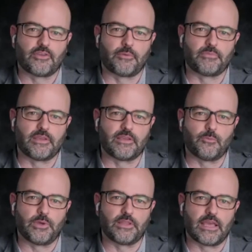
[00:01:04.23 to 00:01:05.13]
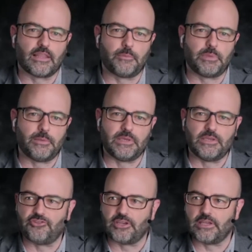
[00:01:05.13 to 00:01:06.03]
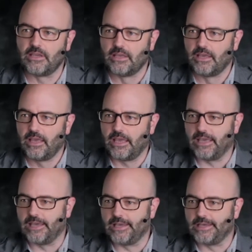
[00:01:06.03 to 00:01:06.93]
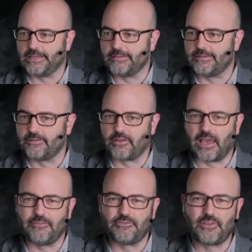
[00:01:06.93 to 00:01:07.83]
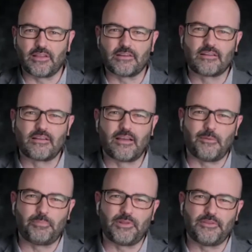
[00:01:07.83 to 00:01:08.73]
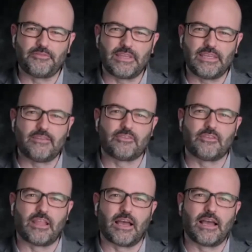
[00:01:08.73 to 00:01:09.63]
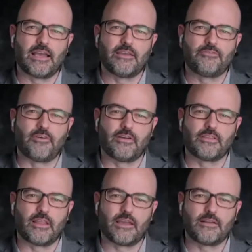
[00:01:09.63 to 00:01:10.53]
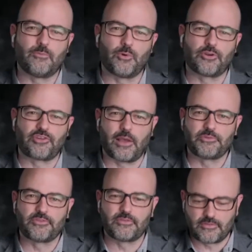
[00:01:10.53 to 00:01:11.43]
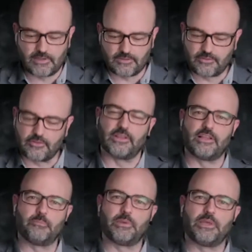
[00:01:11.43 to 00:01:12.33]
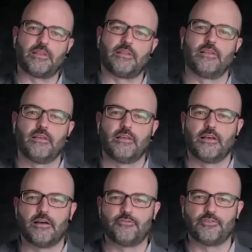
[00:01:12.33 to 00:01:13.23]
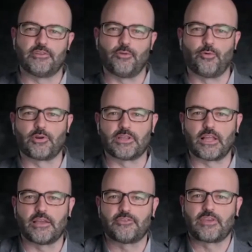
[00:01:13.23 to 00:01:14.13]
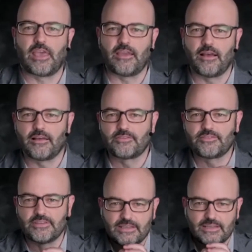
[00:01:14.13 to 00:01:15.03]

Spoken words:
something with LAPPG. And I've done a couple of these live online workshops. It's a little bit of an organized chaos,